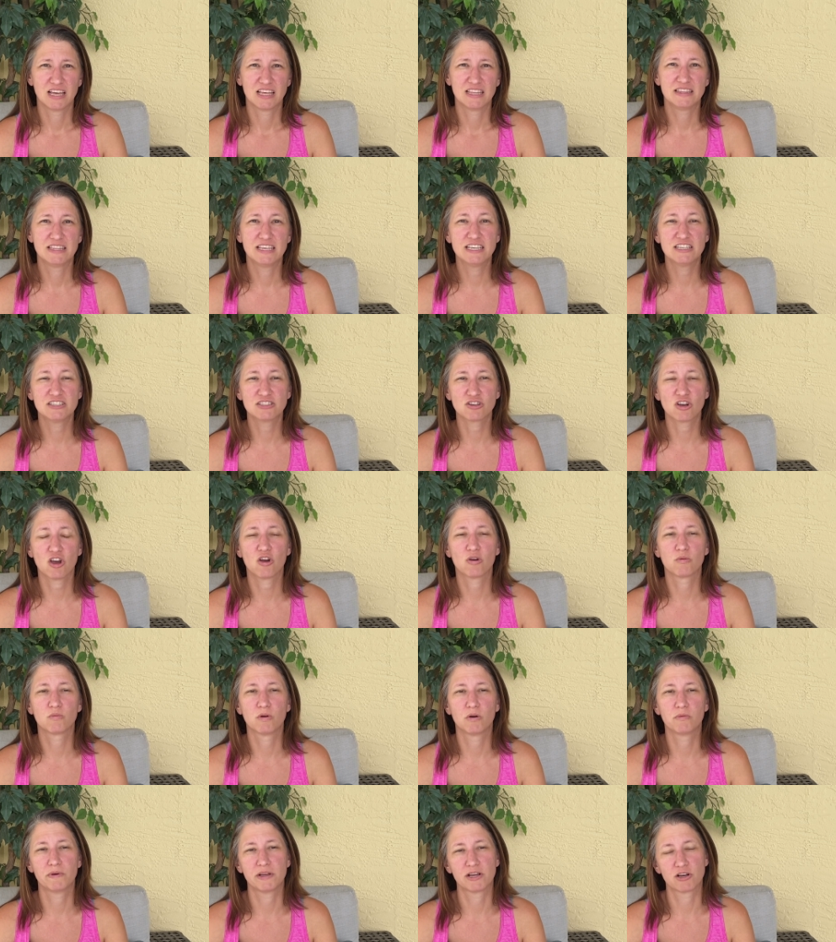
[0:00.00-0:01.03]
These are
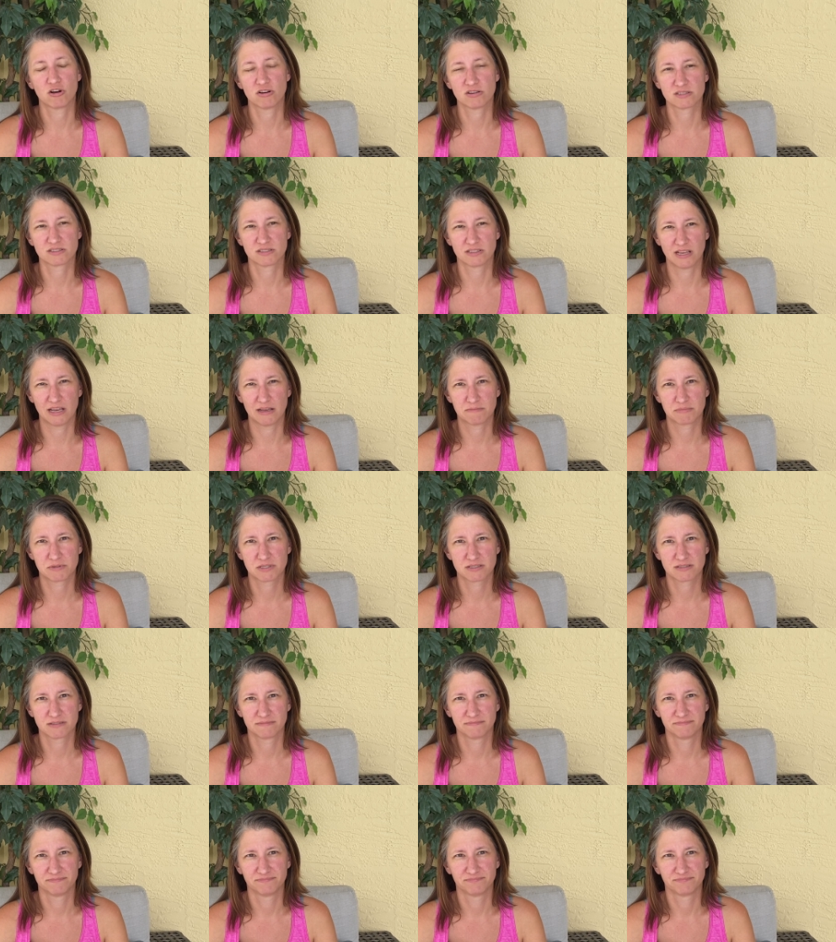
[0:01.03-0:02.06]
what we call slips.
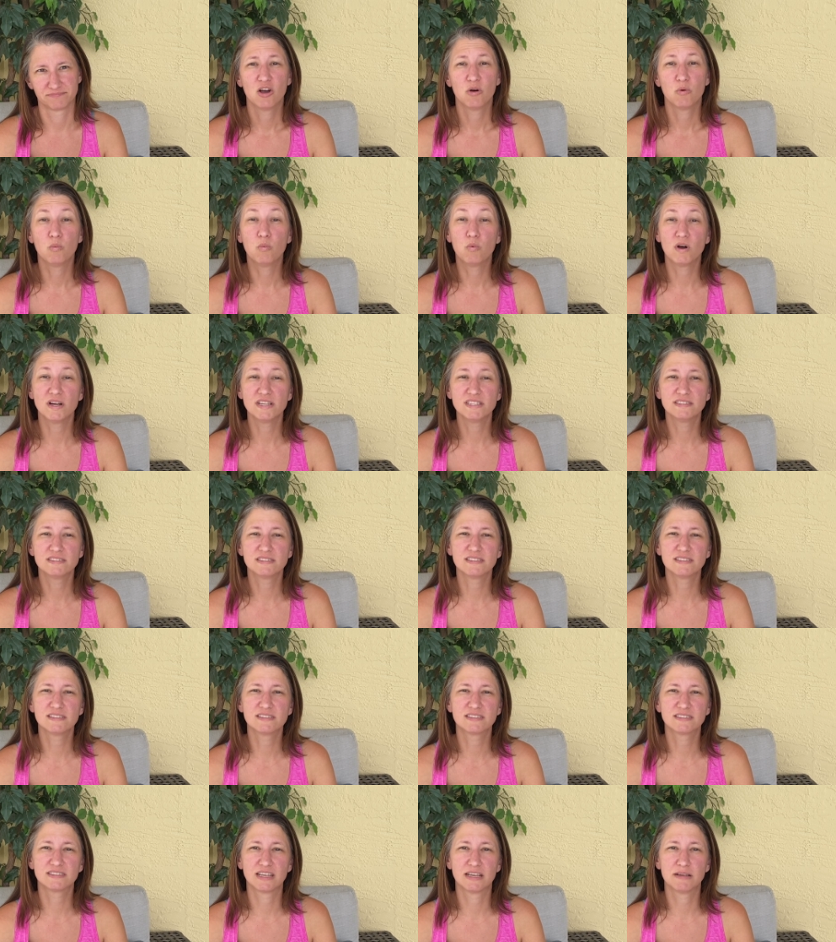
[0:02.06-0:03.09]
Once the
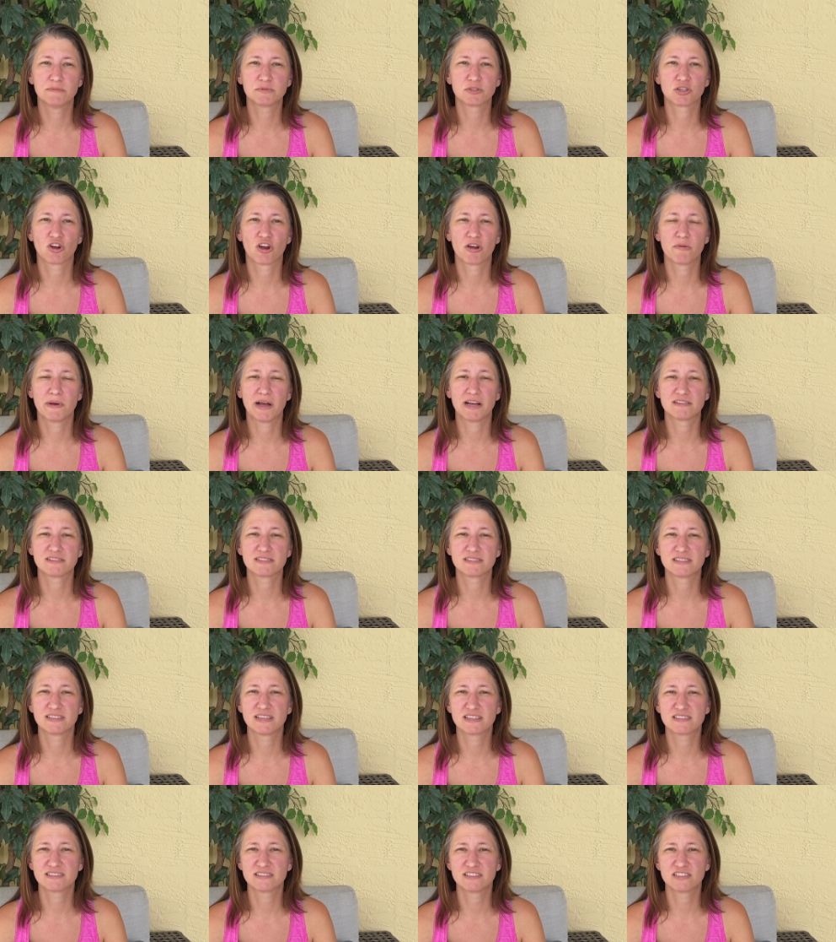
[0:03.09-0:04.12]
slips are about
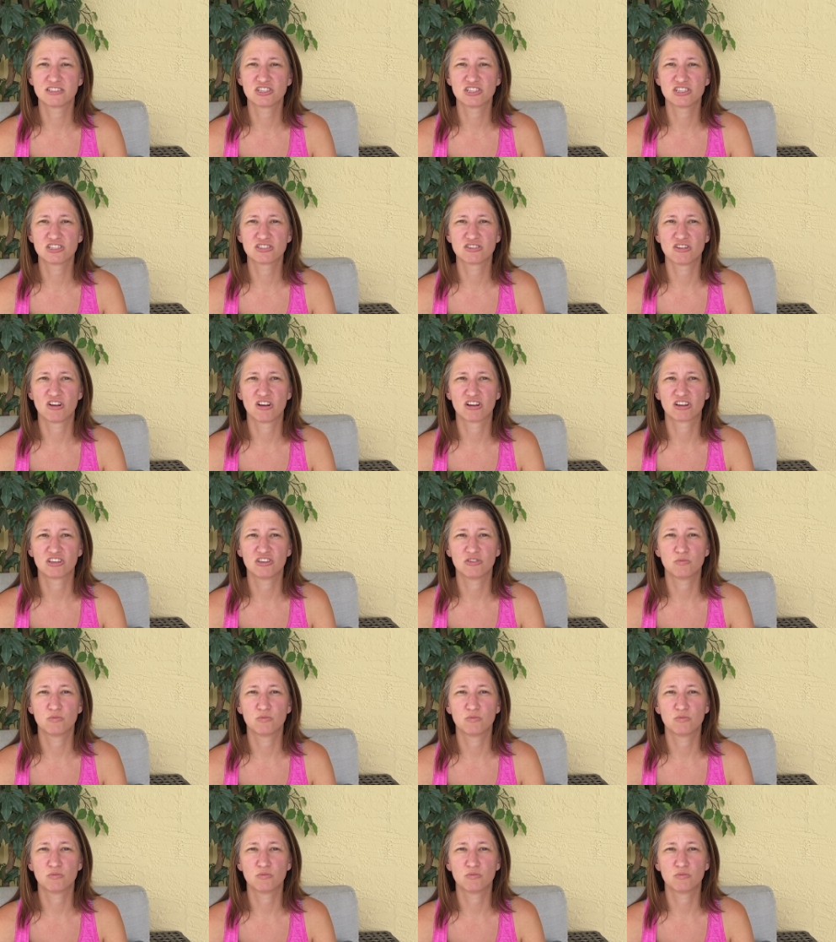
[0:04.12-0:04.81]
six inches long,